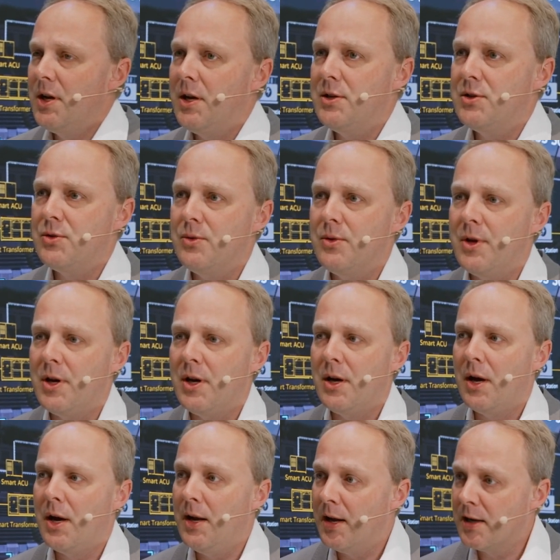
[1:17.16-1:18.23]
into
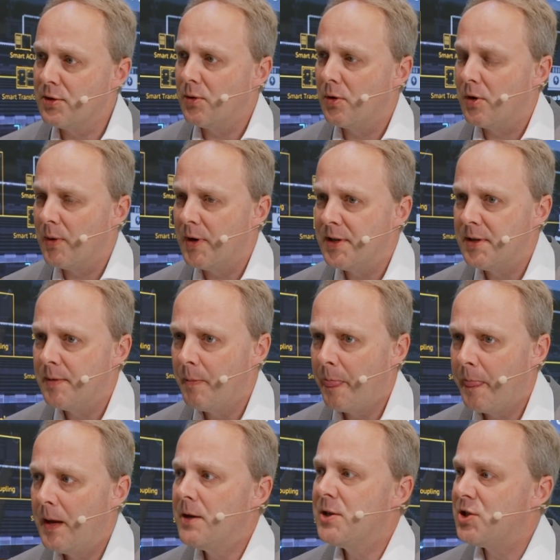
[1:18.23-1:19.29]
the electrical grid,
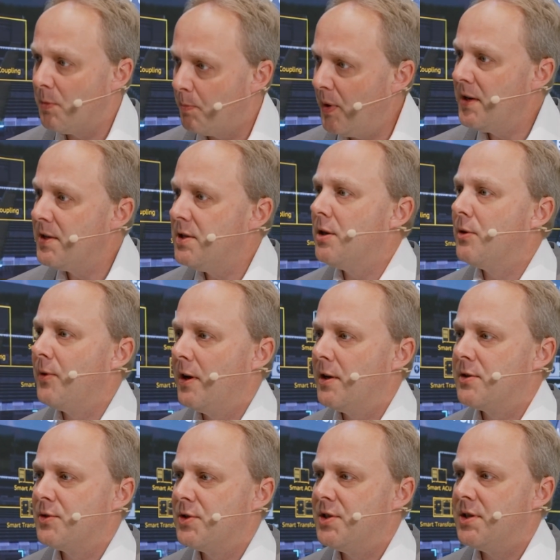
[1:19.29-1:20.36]
stability of
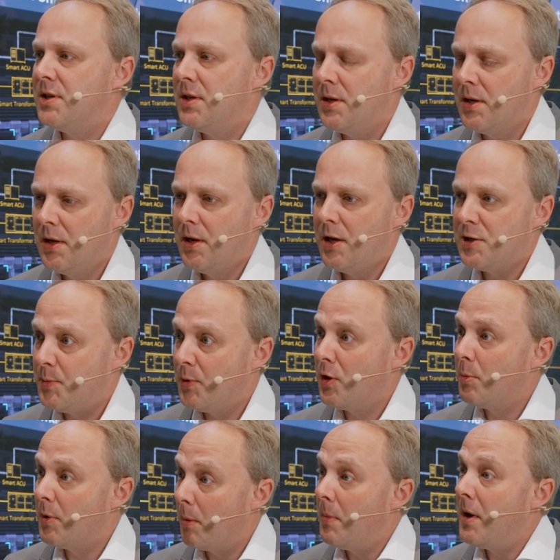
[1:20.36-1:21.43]
electricity is
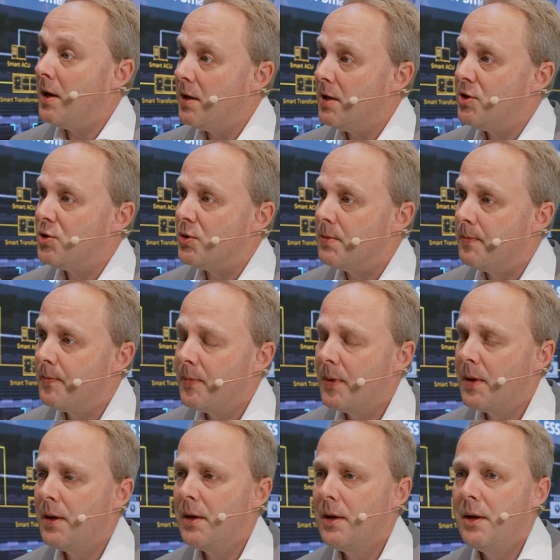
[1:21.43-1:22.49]
becoming a main issue.
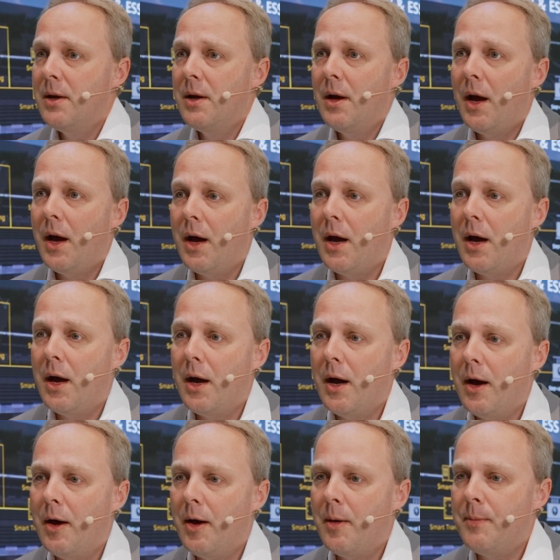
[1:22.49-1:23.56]

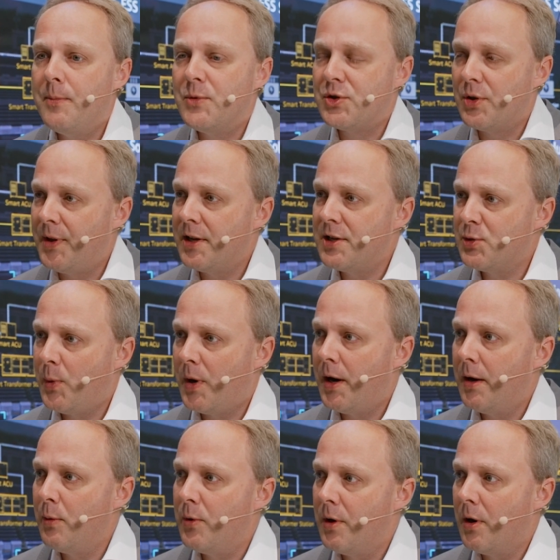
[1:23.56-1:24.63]
Um, so that is
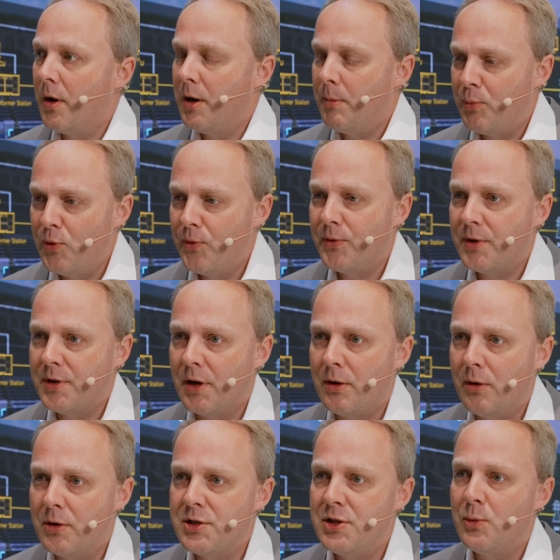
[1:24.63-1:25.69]
why we are improving the
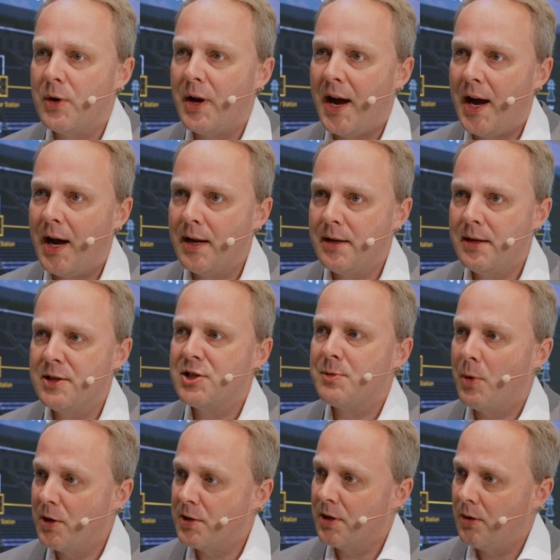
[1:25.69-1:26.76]
technology. We're adding
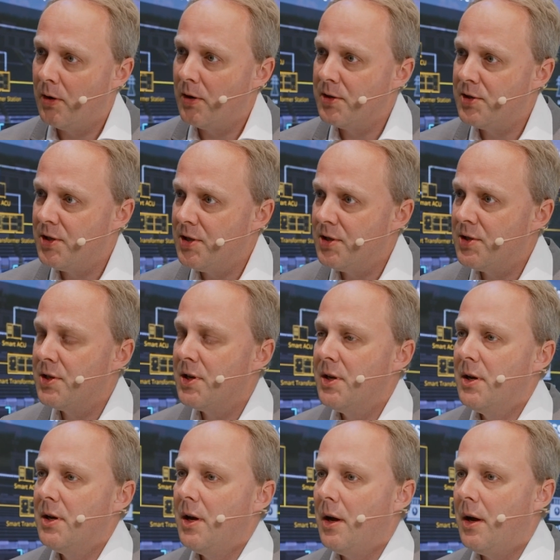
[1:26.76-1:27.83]
smart technologies
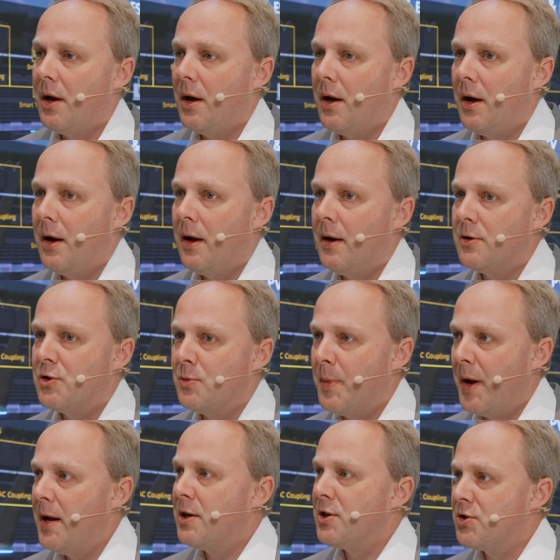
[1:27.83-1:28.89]
uh, to
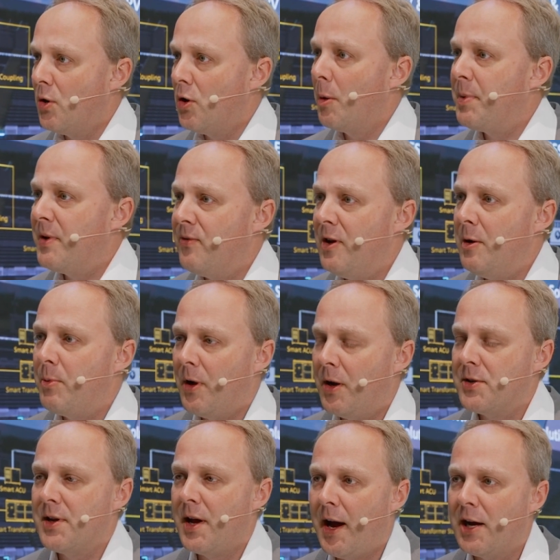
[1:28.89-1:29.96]
make a solar P V
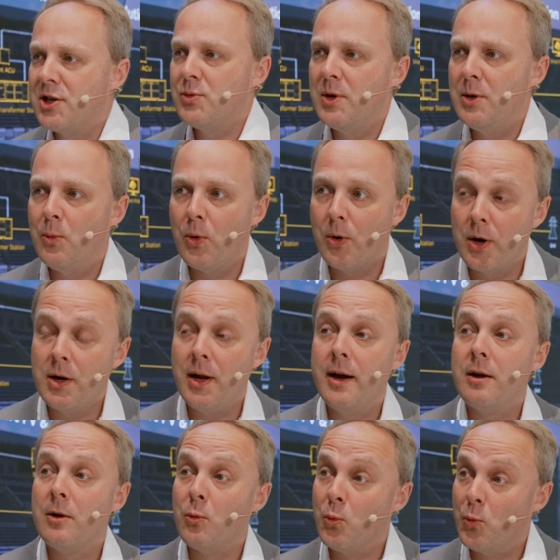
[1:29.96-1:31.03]
plant actually work
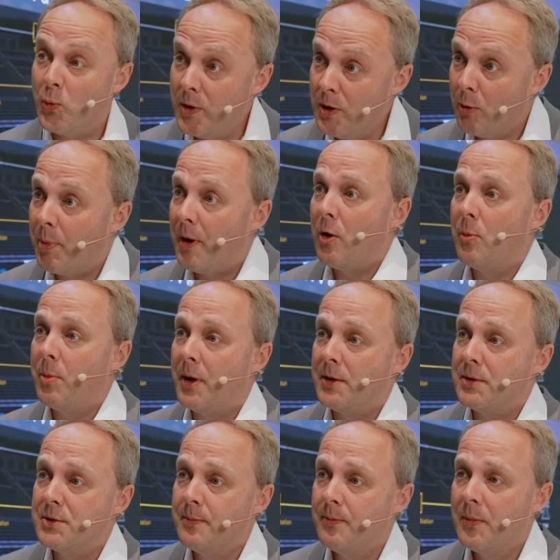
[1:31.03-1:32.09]
like a real power
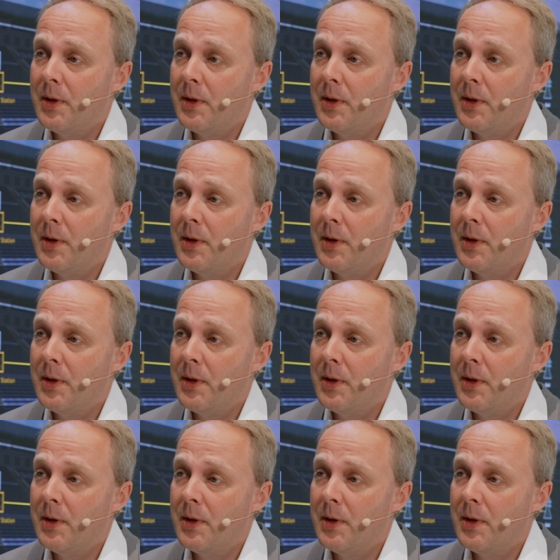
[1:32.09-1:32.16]
plant.